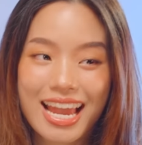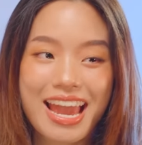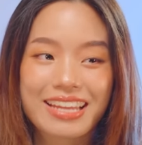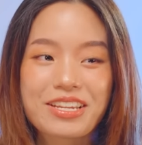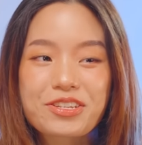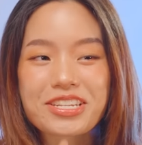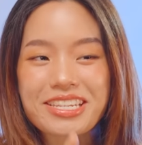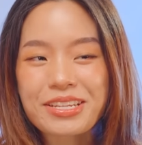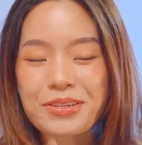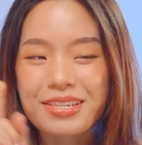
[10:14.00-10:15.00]
and
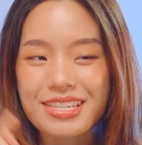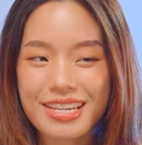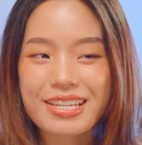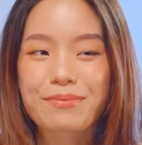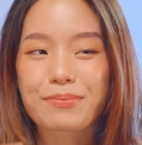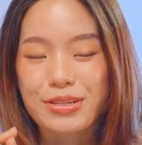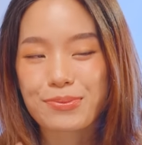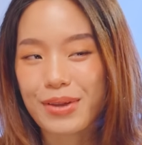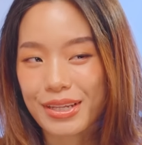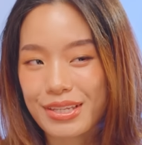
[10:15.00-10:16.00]
interesting to see the
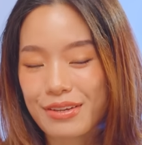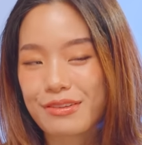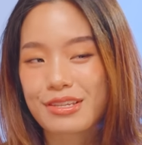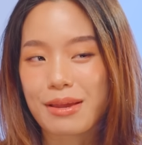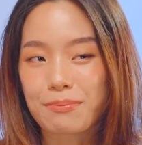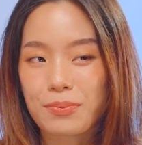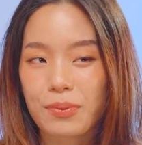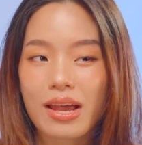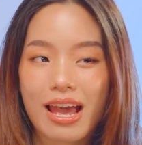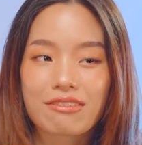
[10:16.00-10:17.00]
perspectives that
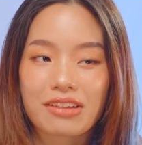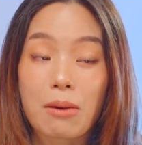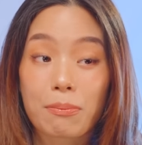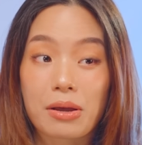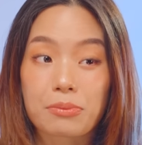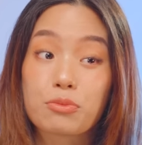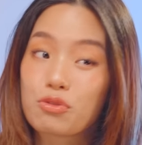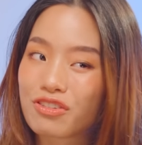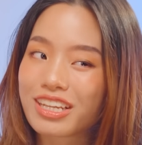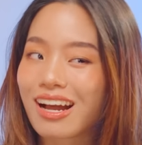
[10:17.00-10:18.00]
people have about
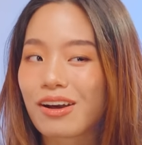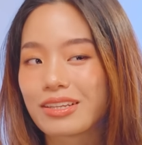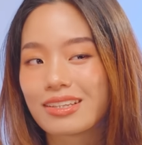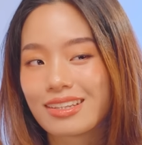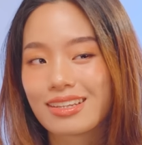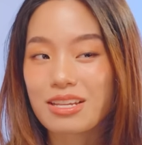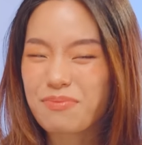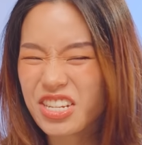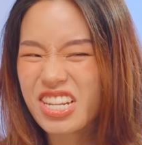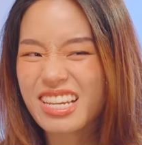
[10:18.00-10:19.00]
moving out
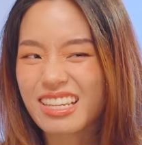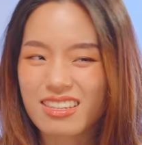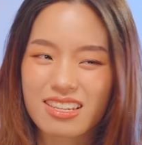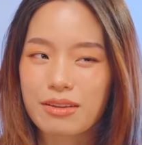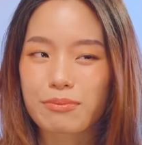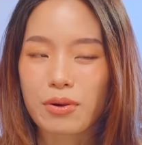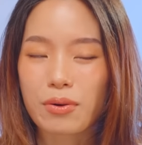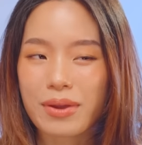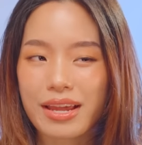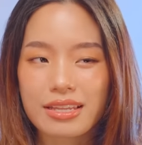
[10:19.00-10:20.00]
especially in Singapore where